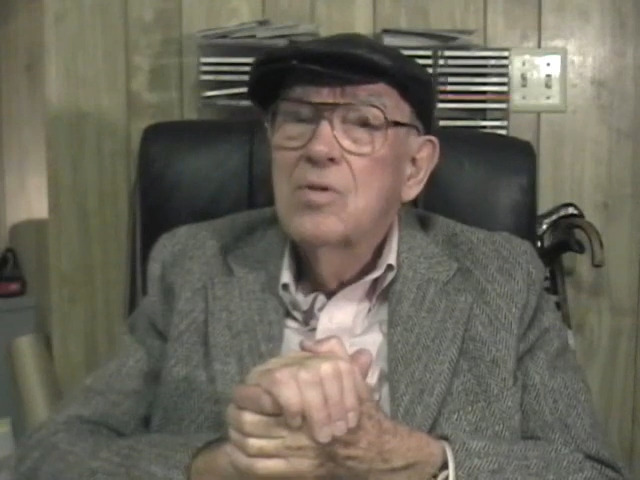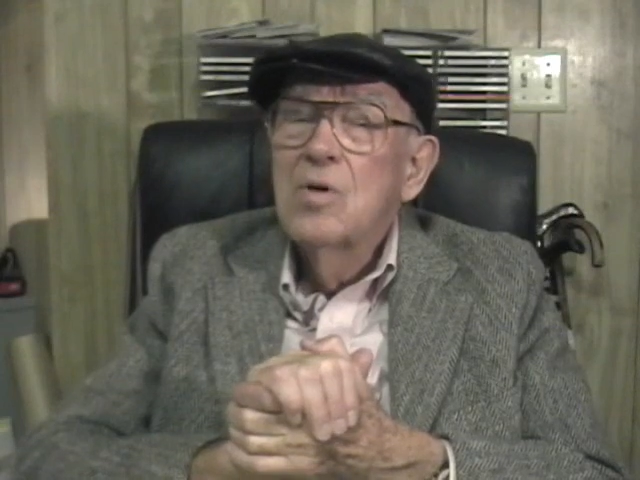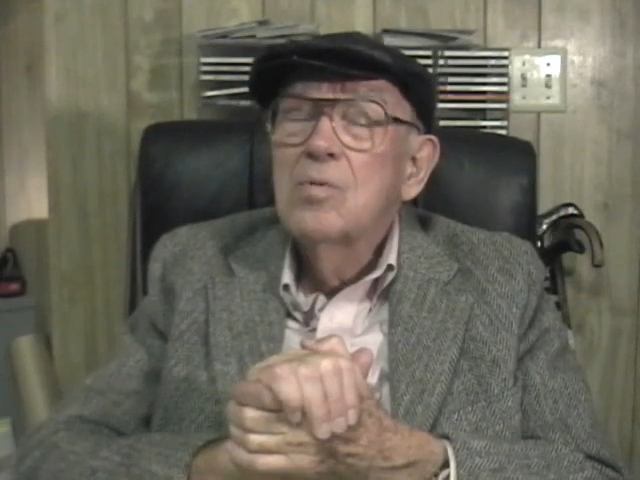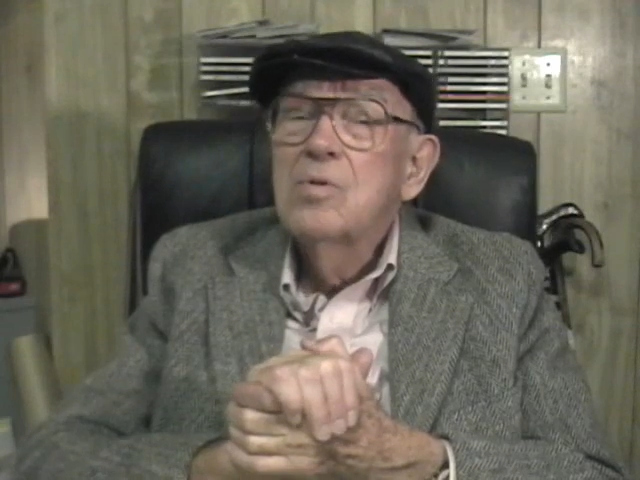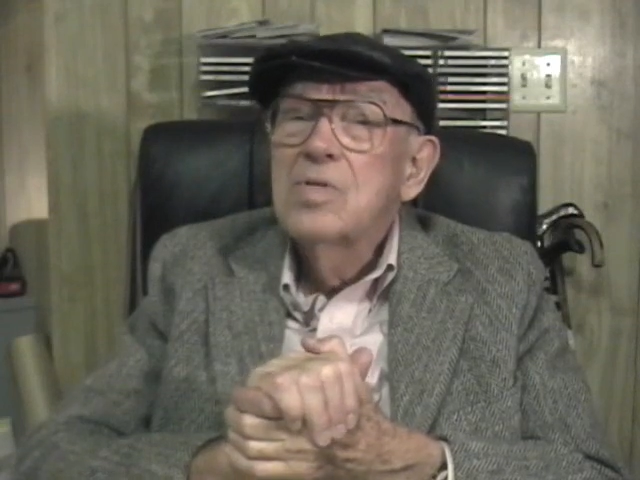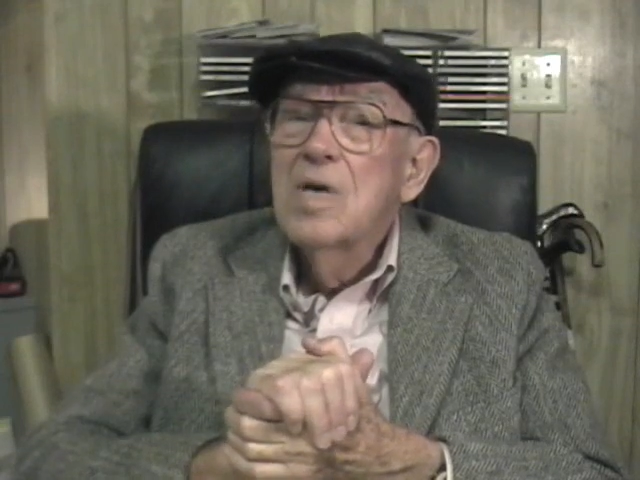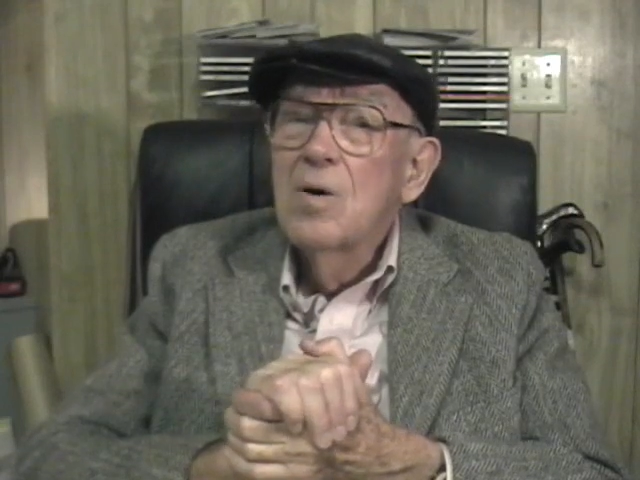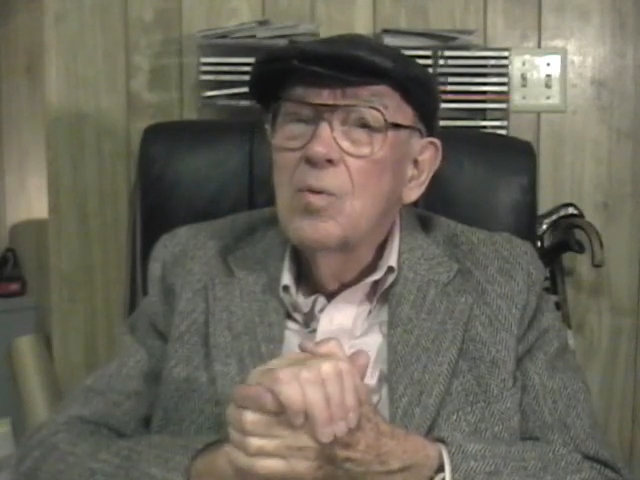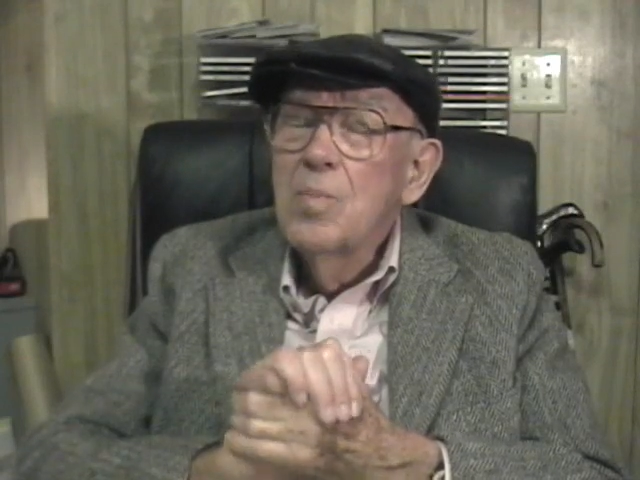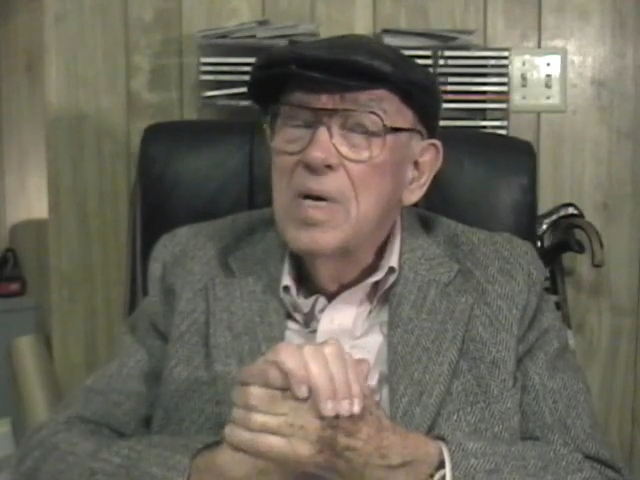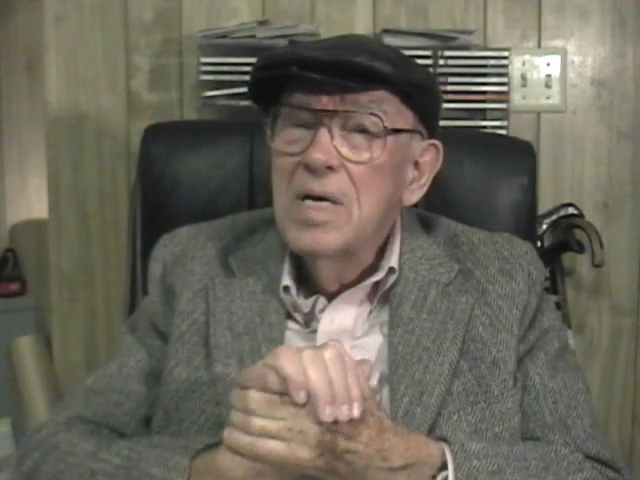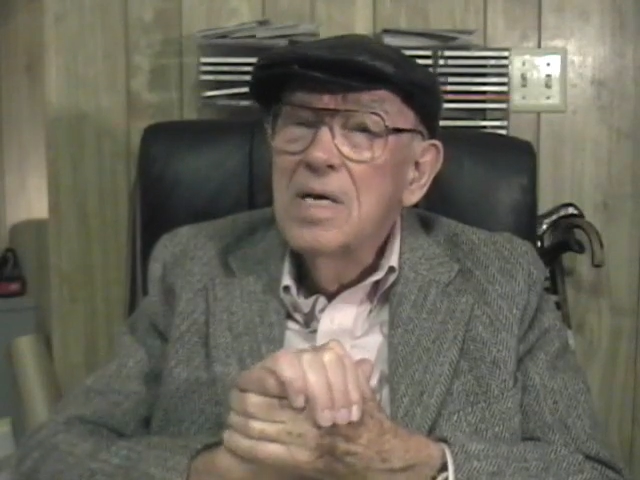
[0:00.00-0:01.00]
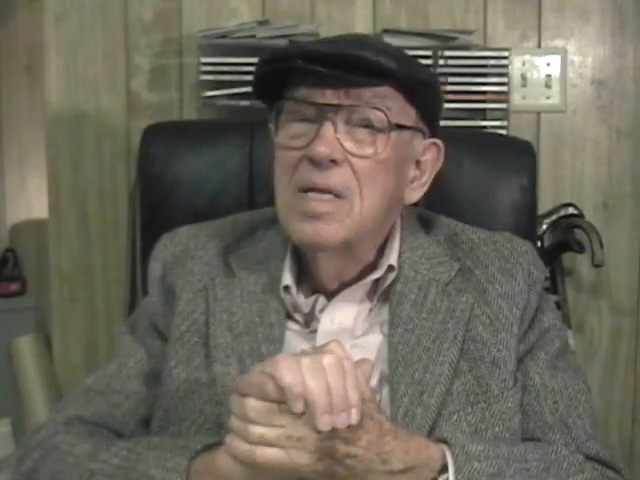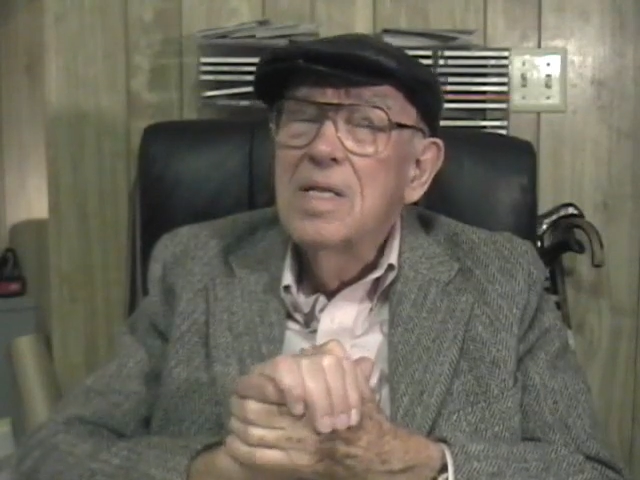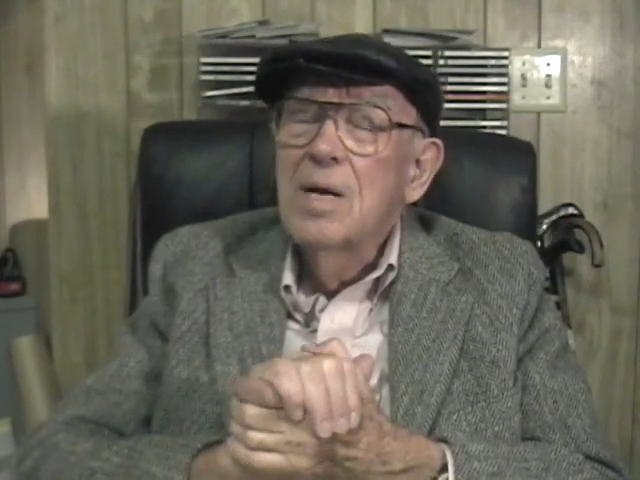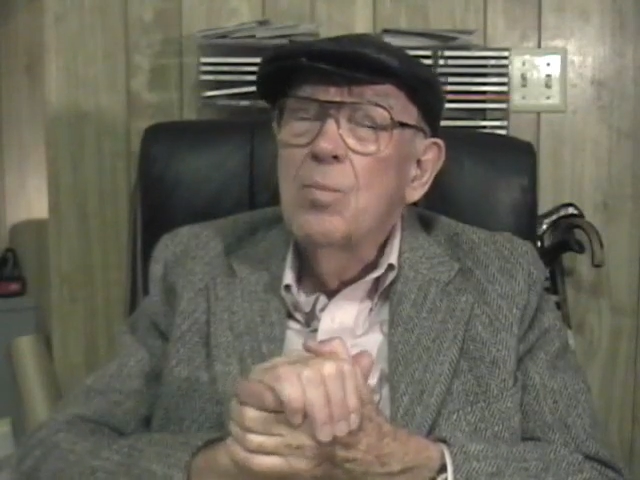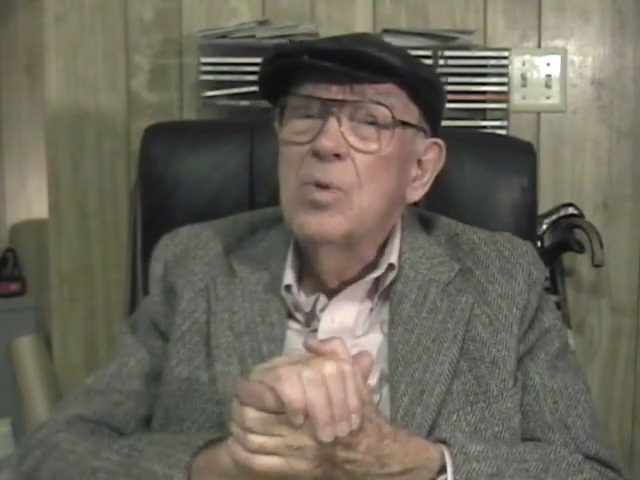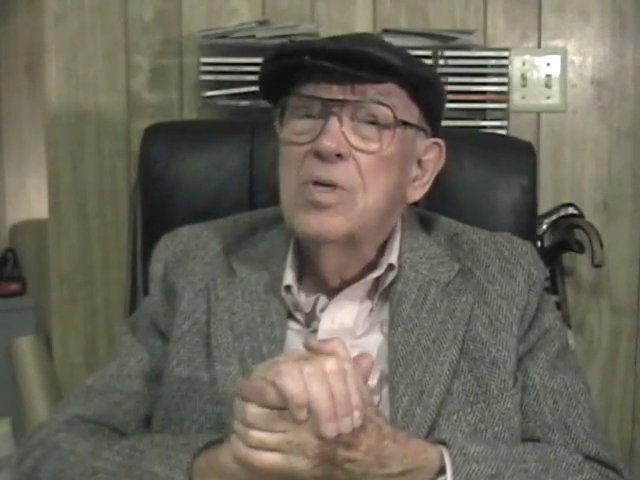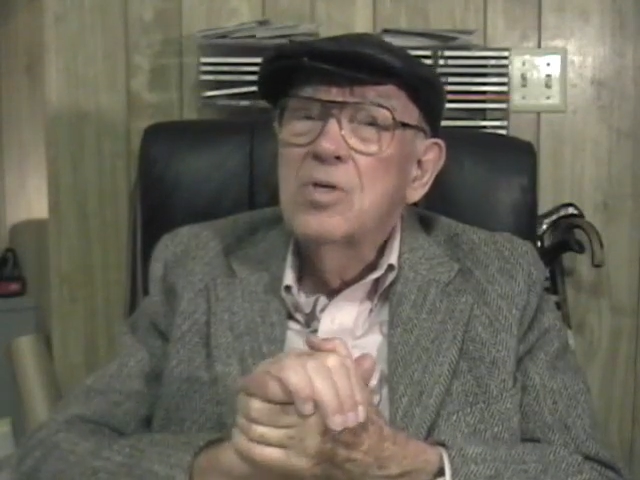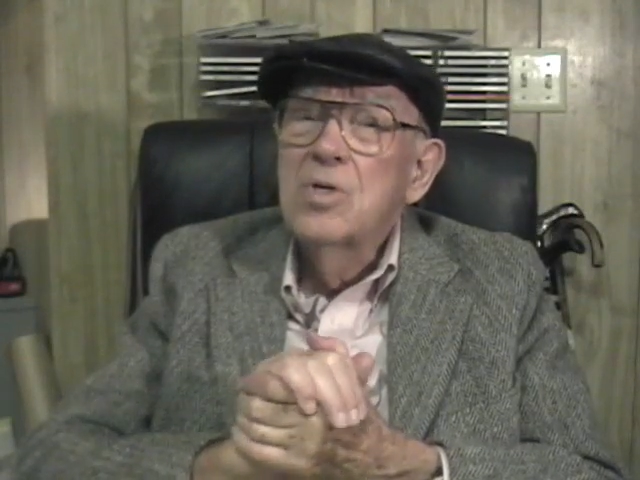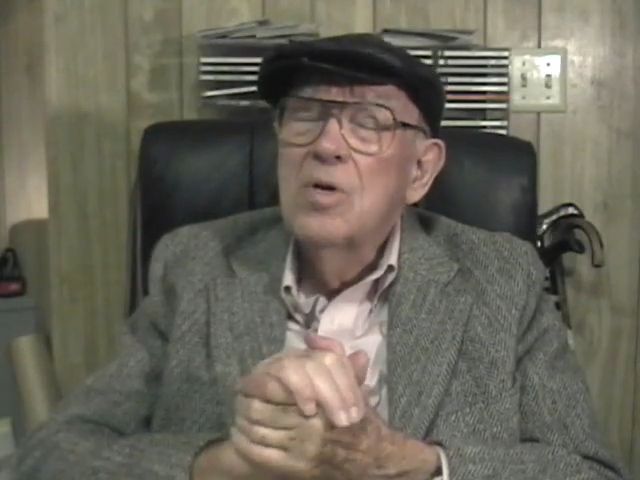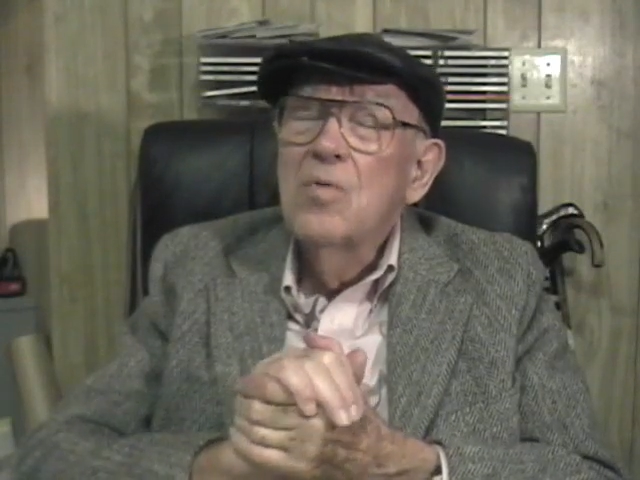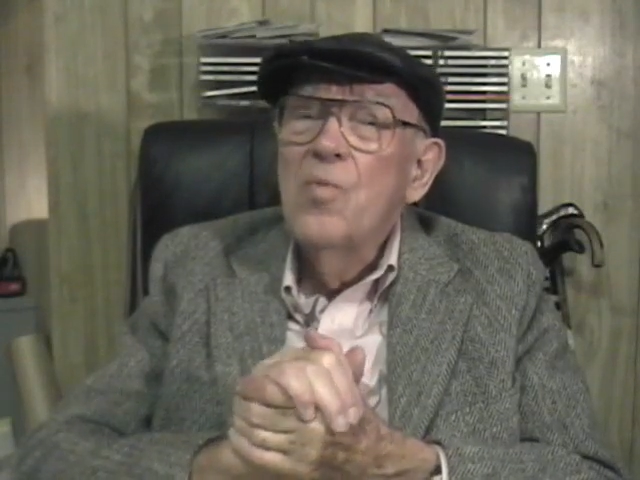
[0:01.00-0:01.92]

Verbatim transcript: don't tell me that we should